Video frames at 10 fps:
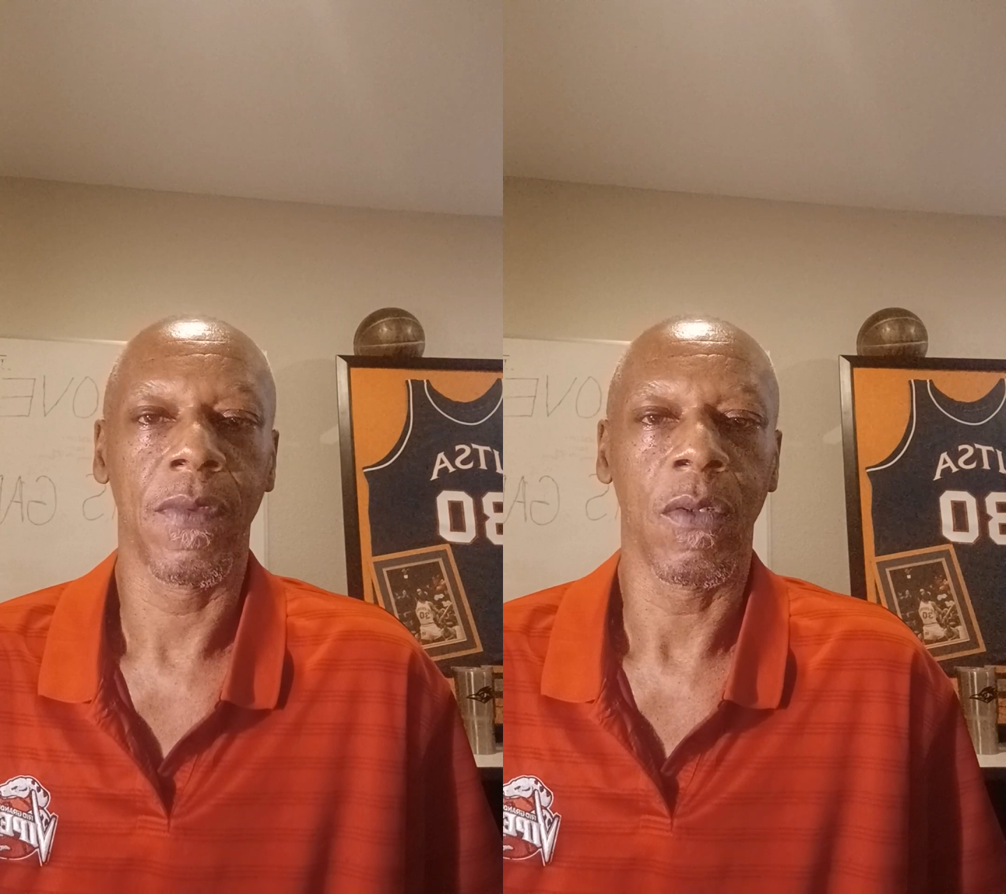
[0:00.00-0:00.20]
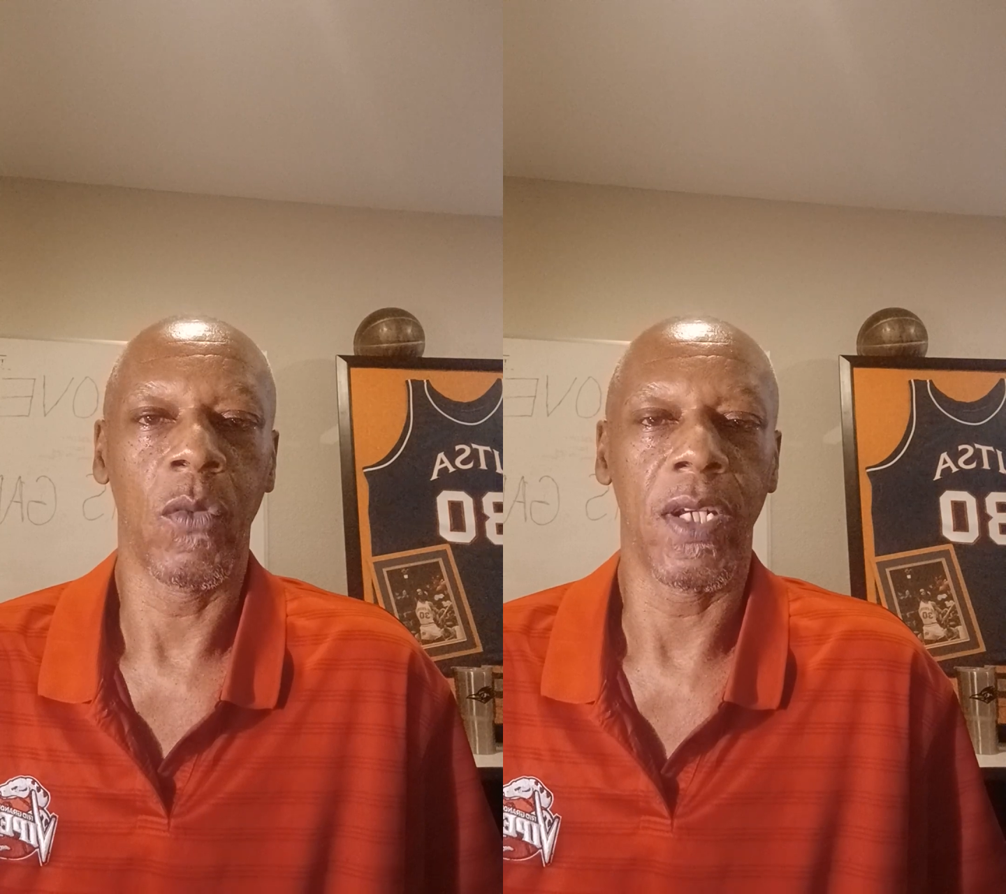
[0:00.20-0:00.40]

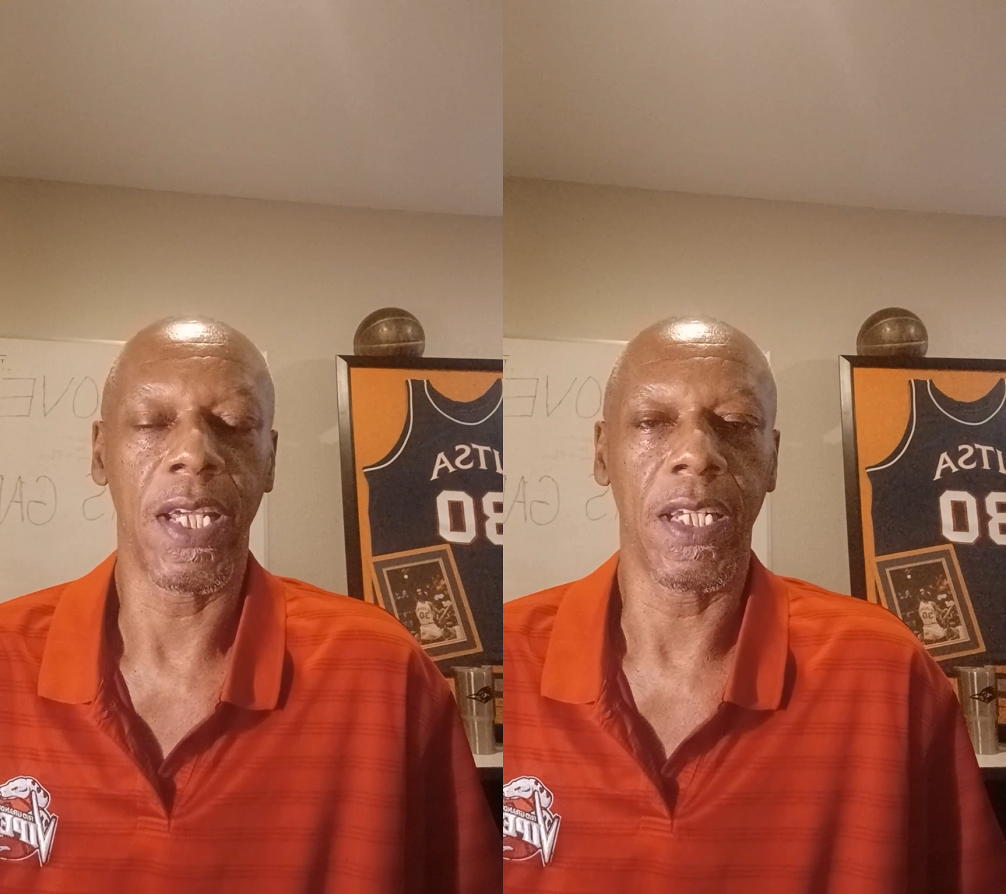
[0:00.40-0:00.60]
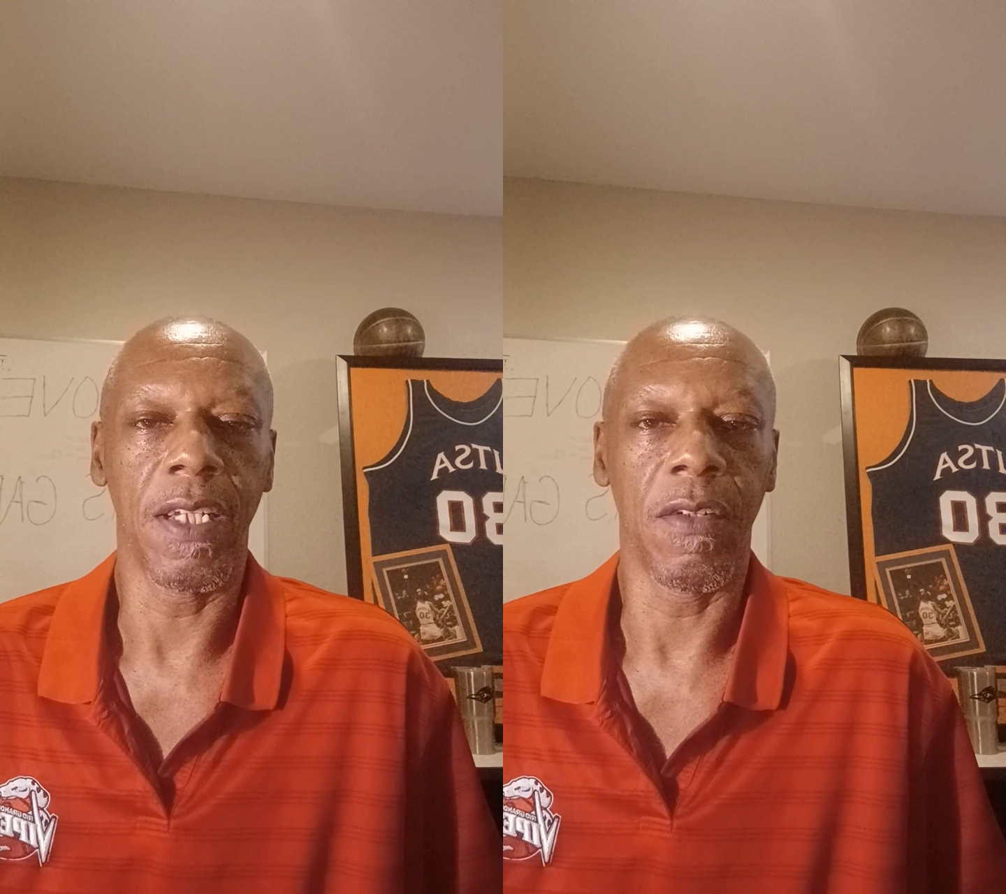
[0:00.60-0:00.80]
when
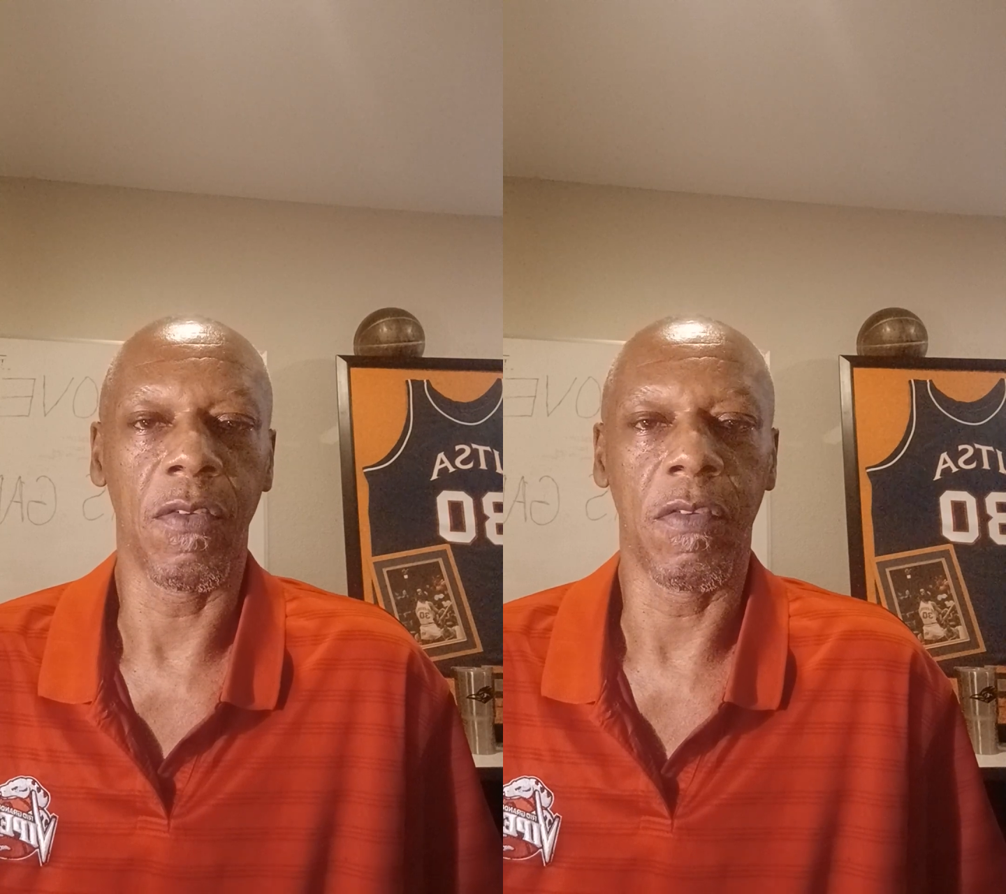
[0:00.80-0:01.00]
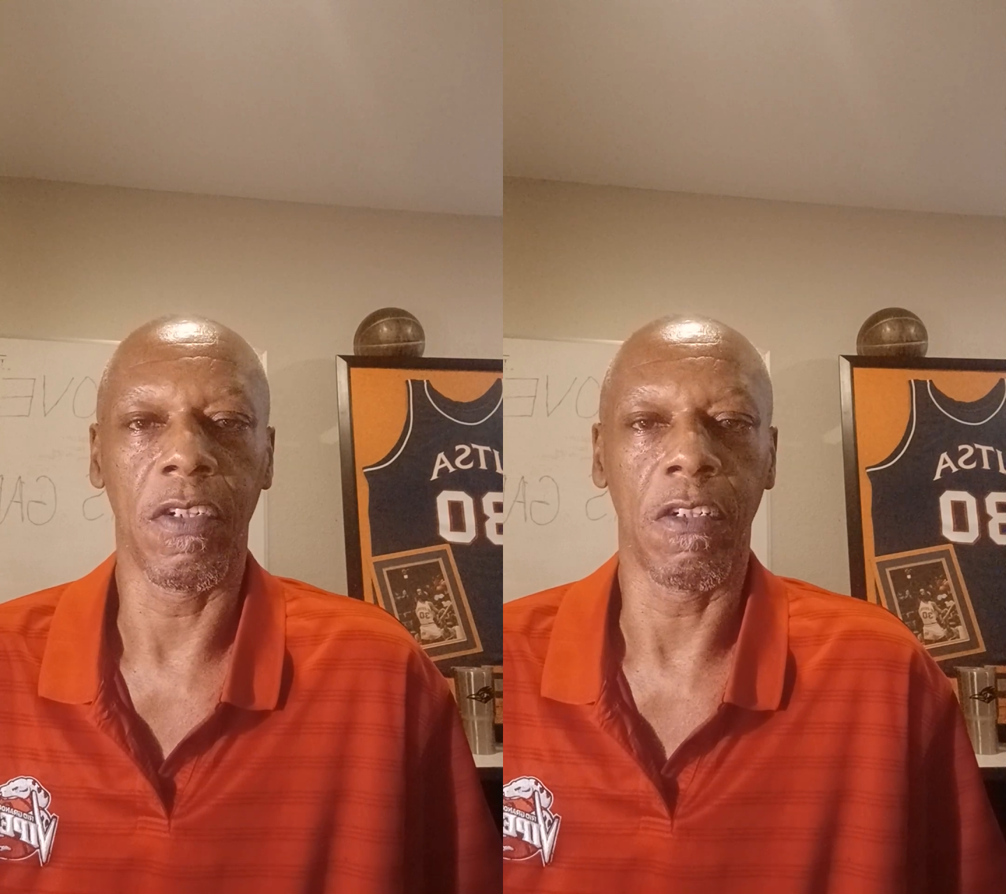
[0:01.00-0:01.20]
they
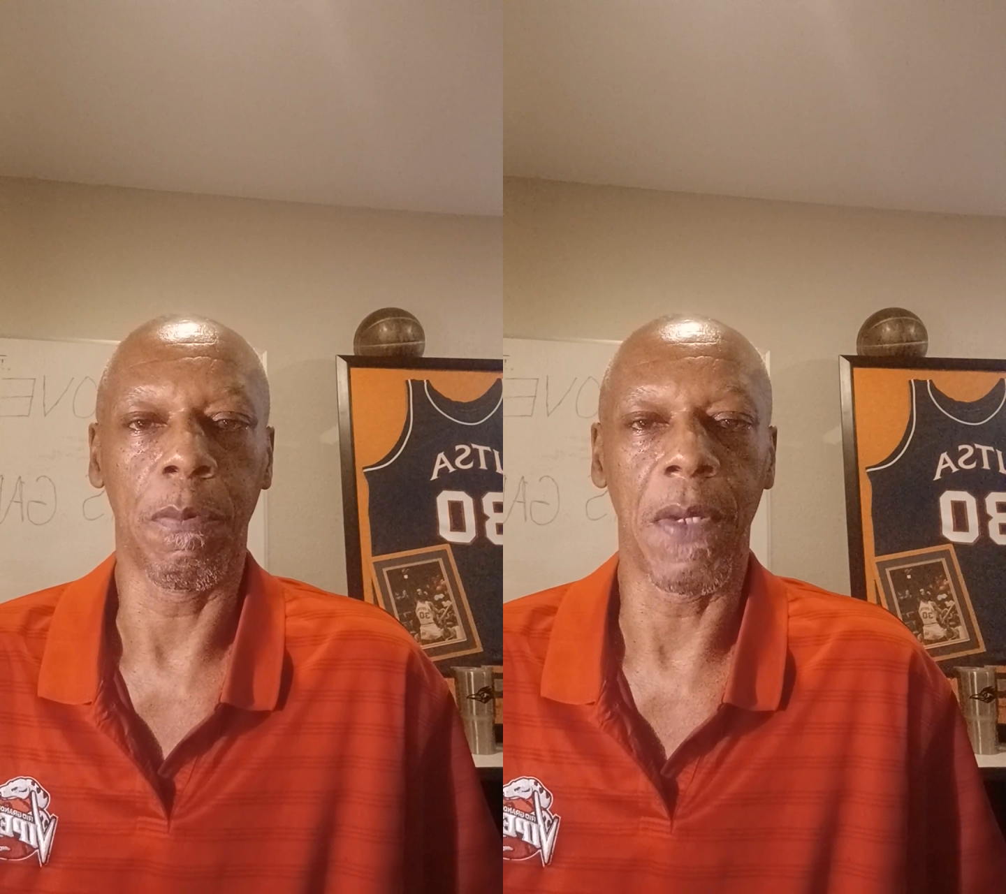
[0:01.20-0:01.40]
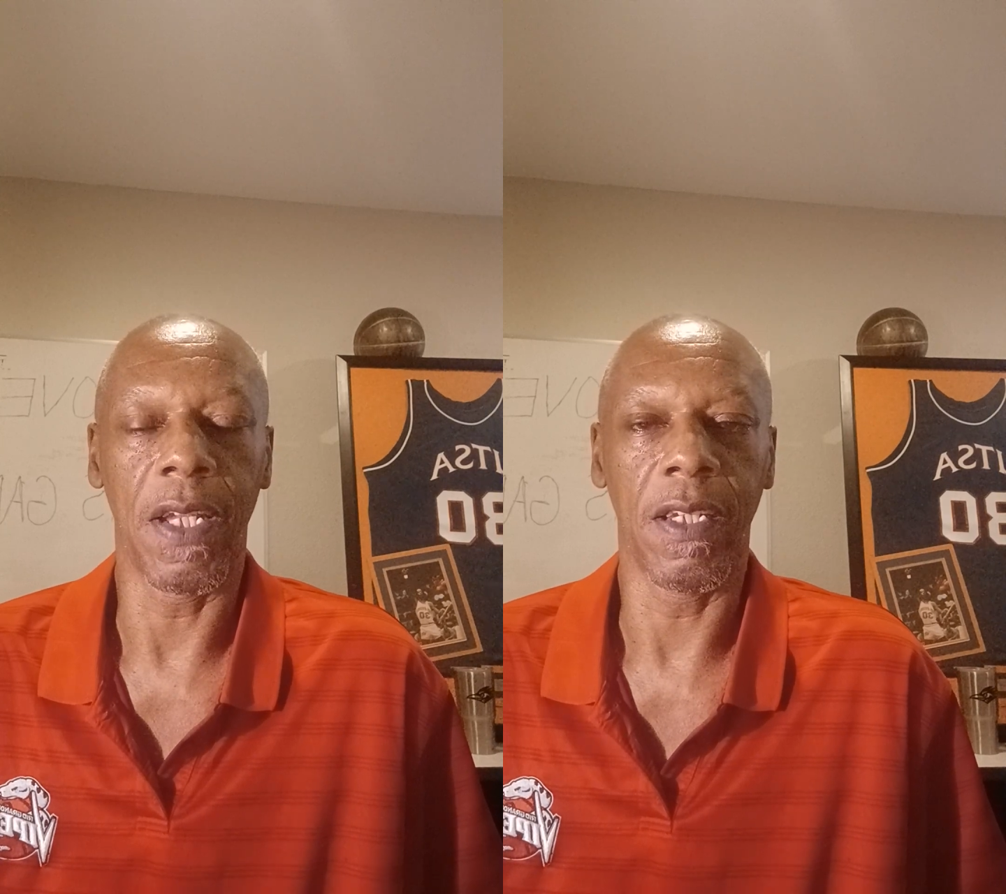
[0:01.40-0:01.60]
didn't
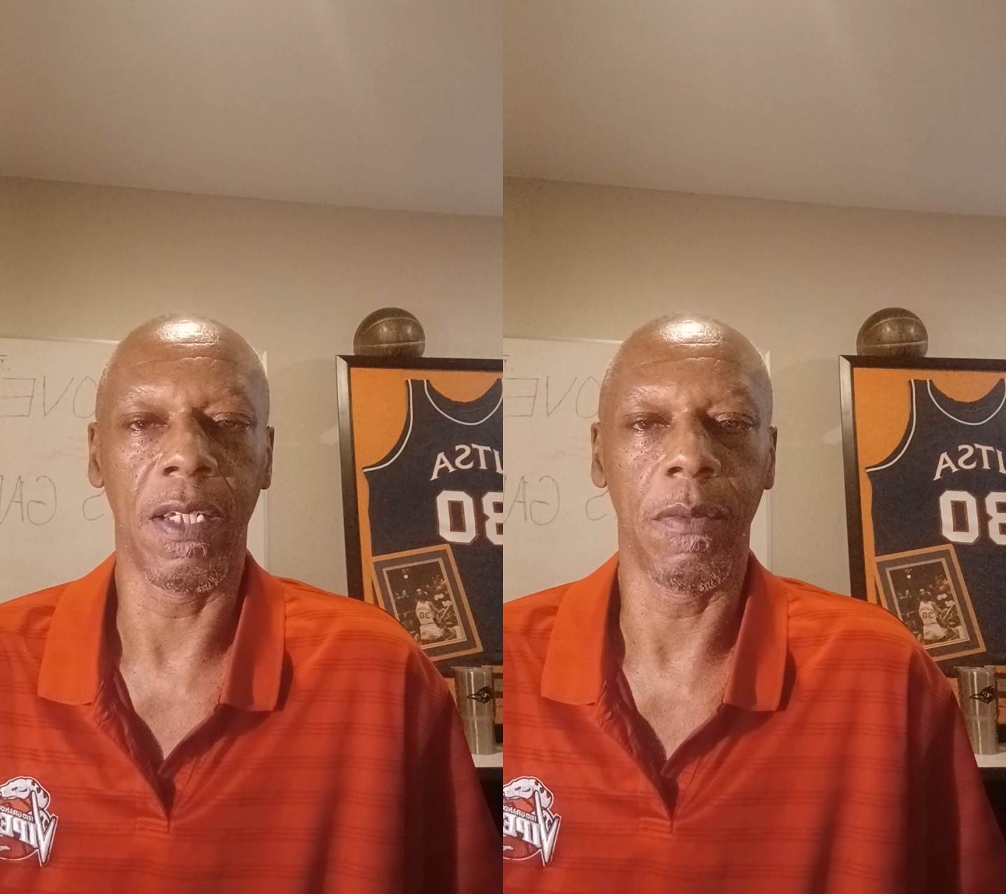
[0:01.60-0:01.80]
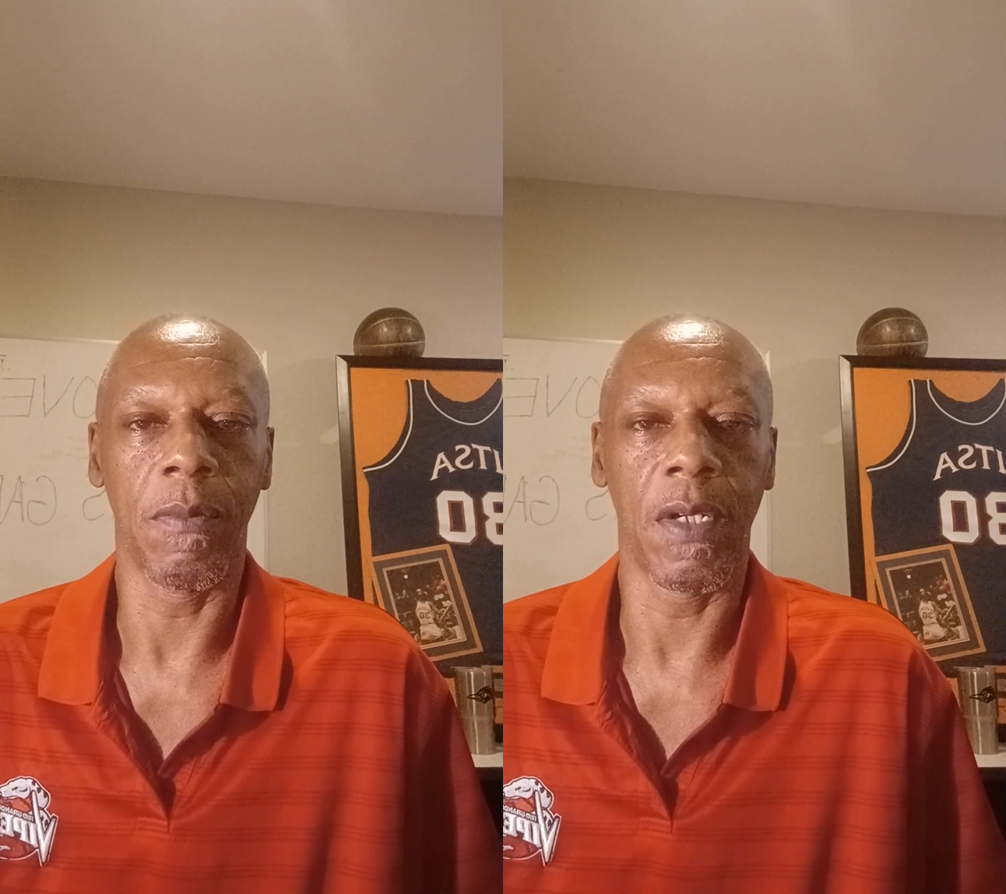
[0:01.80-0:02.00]
suspend
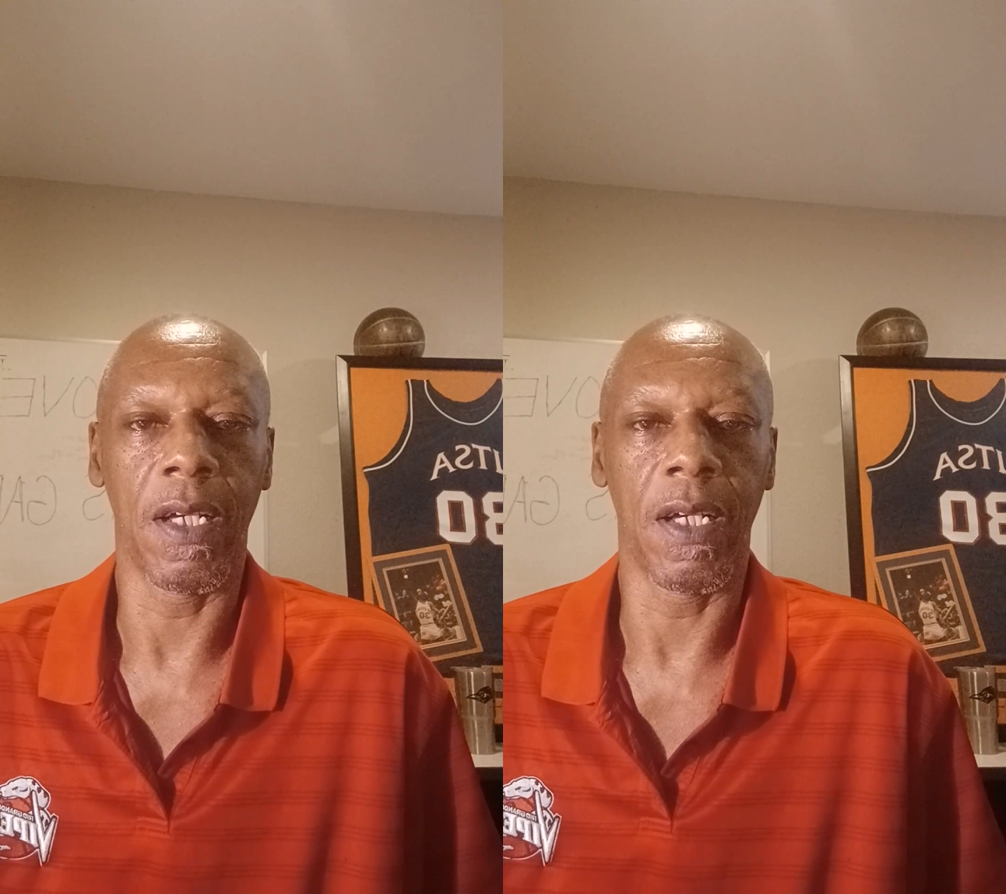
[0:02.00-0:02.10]
him